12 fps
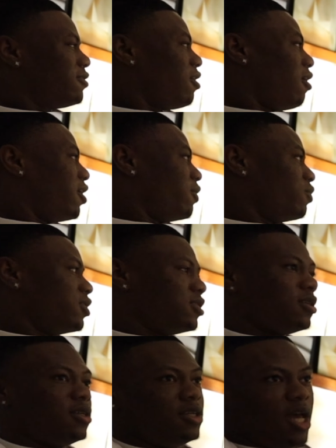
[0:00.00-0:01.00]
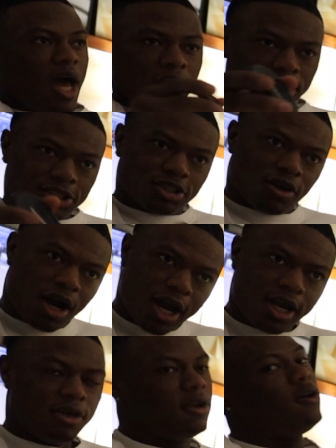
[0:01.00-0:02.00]
thought it was, yeah, it's
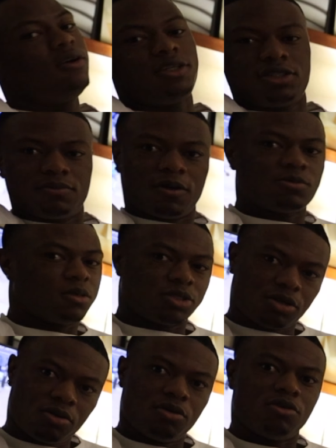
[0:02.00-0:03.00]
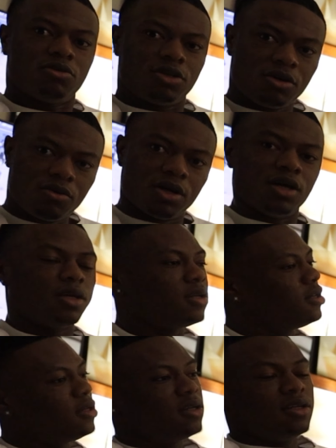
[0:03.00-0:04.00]
straight, you know, it's, it's cool, do
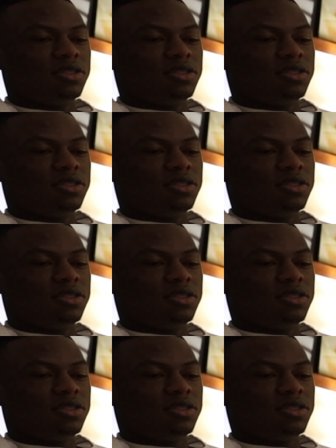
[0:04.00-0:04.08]
it.